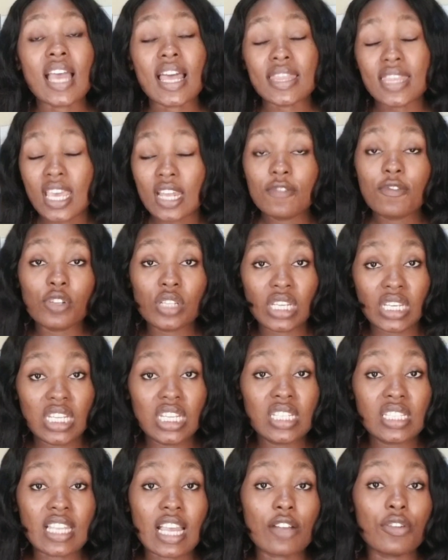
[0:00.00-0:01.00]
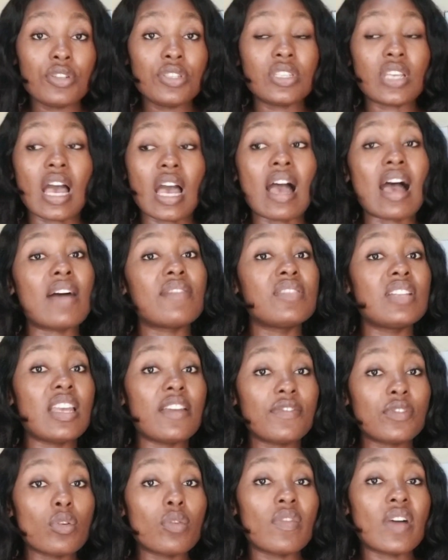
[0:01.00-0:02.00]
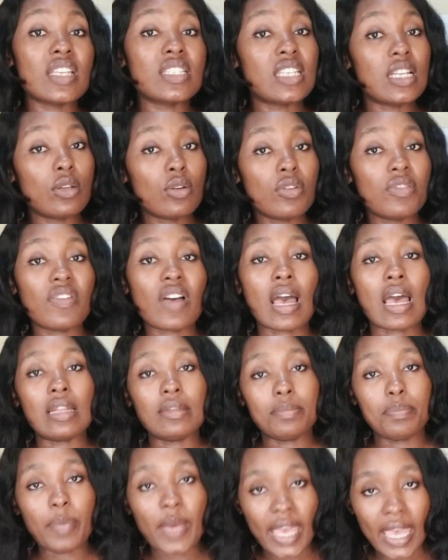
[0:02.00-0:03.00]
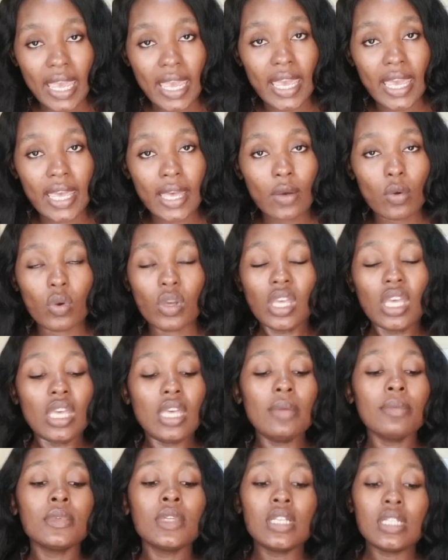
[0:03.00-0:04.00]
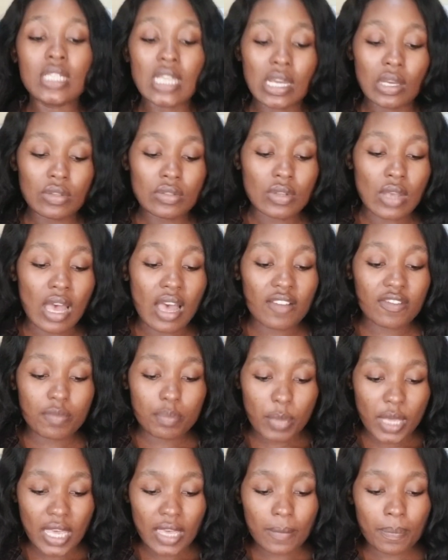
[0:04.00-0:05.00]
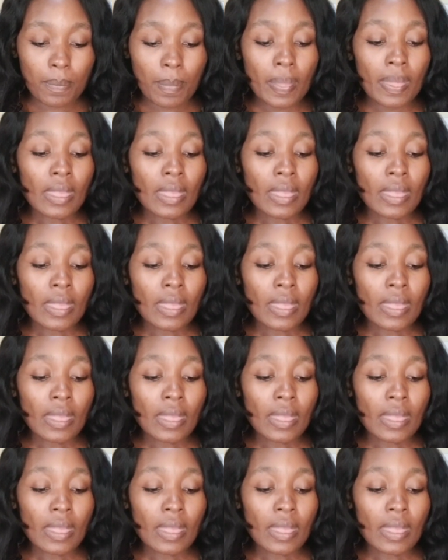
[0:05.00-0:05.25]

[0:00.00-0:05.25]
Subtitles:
And then for the kids, they're going to have leftover jollof and pear. Okay, they're going to have pear.